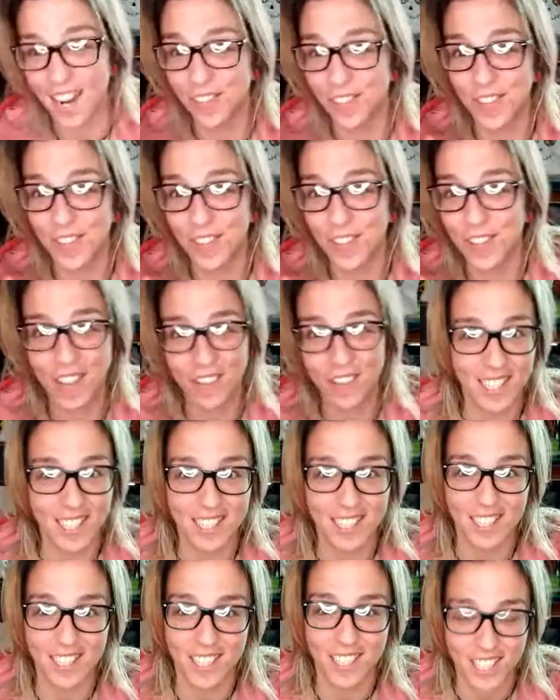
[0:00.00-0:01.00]
have any
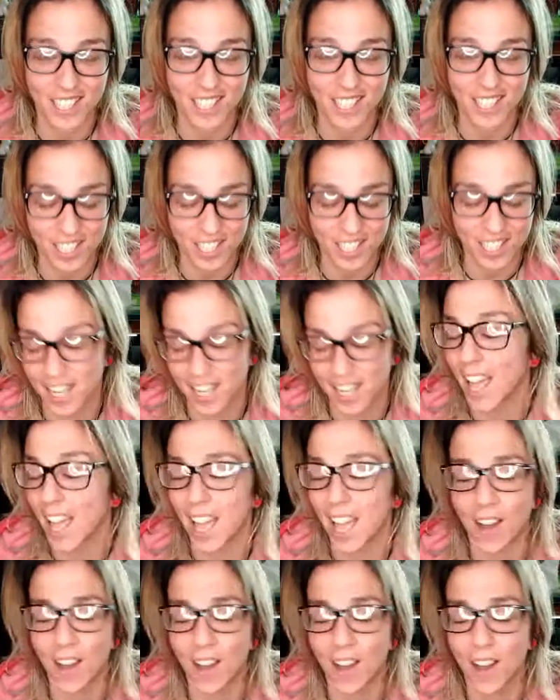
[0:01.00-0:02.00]
suggestions on how
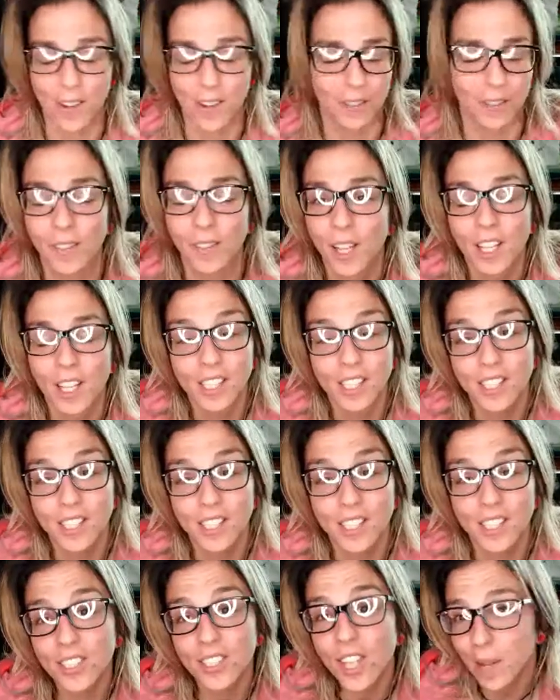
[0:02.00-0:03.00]
to
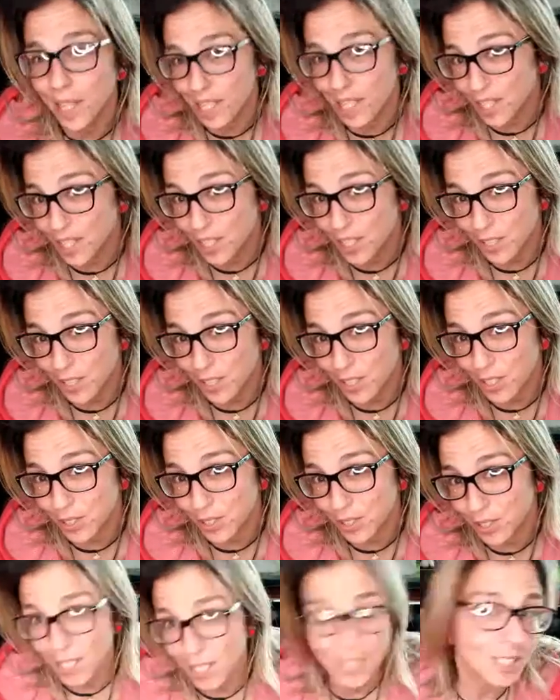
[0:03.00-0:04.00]
solve my issues,
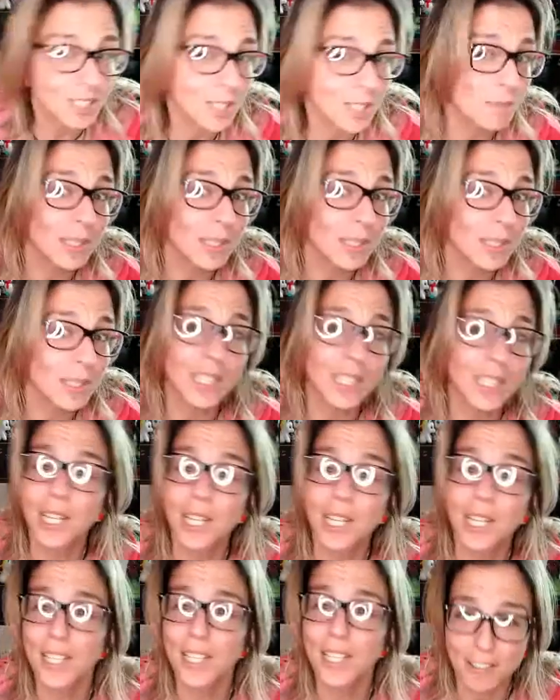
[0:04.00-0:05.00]
somebody come save
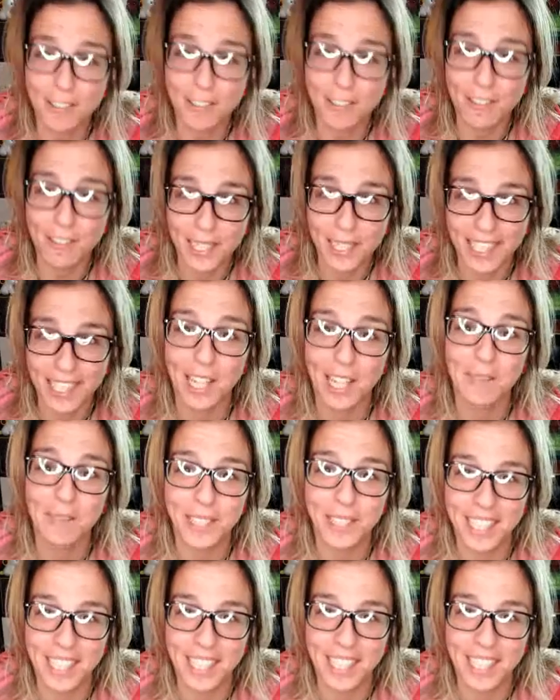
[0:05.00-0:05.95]
me and help me.